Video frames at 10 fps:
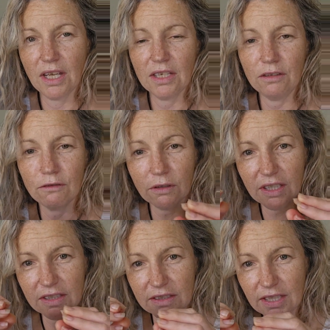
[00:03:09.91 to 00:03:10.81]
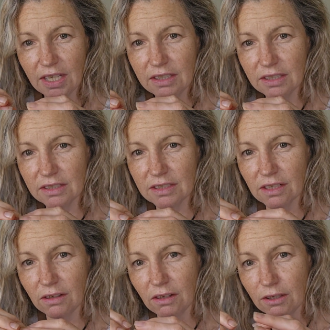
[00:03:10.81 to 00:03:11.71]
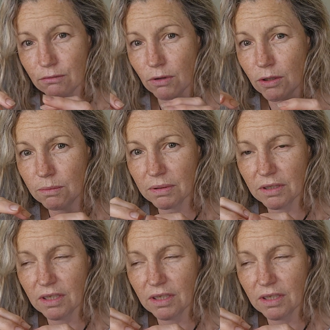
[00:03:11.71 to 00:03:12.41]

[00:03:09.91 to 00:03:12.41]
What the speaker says: You've got these tendons that are like rope,